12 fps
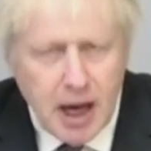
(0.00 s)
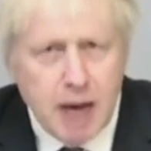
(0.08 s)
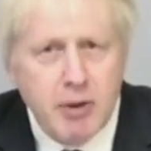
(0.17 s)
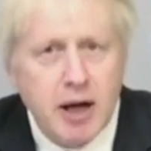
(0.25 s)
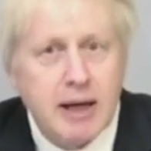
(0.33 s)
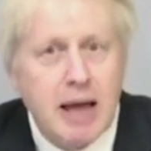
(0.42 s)

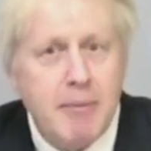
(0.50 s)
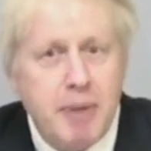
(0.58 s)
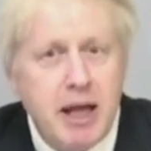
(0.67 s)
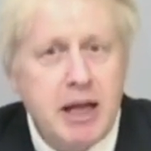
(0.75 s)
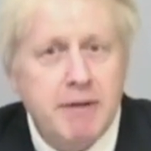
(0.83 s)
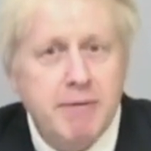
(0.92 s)
And we're
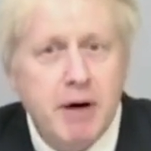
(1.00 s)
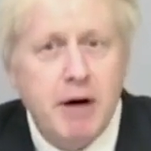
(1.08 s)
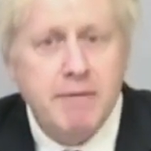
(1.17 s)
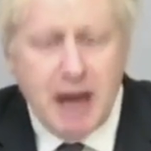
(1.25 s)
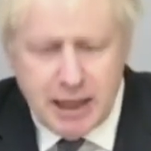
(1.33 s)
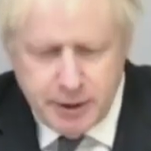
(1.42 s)
campaigning for our
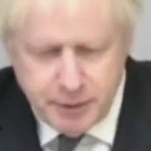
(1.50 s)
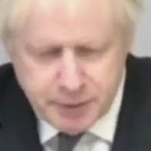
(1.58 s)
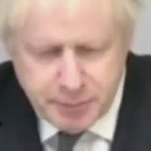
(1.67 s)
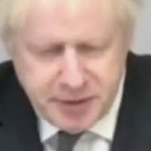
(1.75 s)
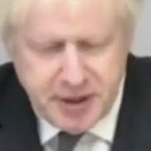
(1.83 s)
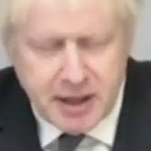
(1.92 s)
values,
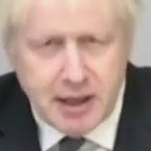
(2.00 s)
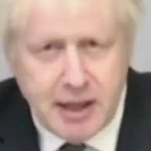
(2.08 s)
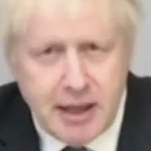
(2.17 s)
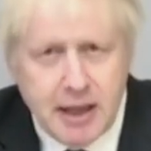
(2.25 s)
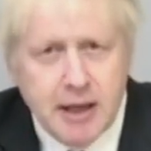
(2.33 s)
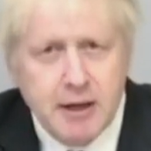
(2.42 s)

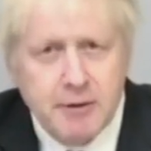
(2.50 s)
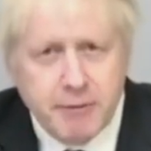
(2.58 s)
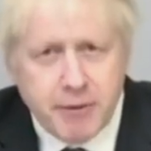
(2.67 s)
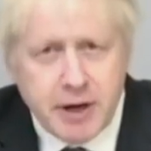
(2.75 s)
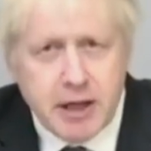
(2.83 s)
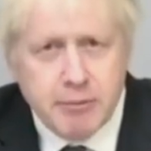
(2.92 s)
particularly
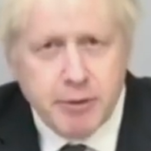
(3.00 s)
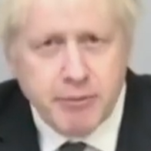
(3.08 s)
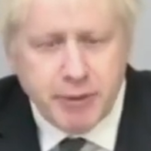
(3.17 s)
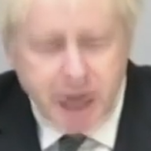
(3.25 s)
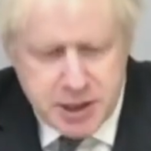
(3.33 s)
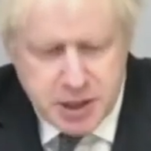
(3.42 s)
freedom of
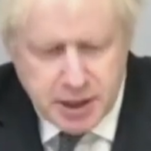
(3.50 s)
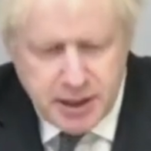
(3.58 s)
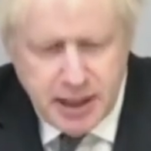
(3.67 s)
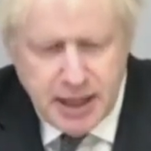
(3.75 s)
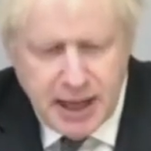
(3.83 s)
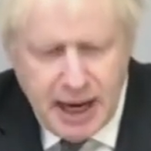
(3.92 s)

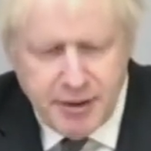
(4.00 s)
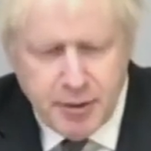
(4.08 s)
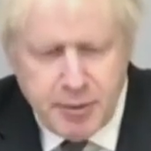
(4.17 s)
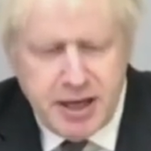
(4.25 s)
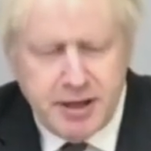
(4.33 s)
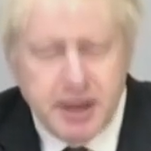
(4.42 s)
religion and the
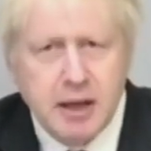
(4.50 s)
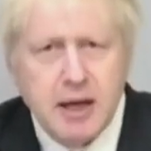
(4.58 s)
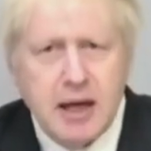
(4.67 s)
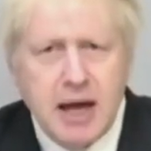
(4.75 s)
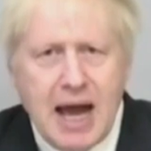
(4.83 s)
media,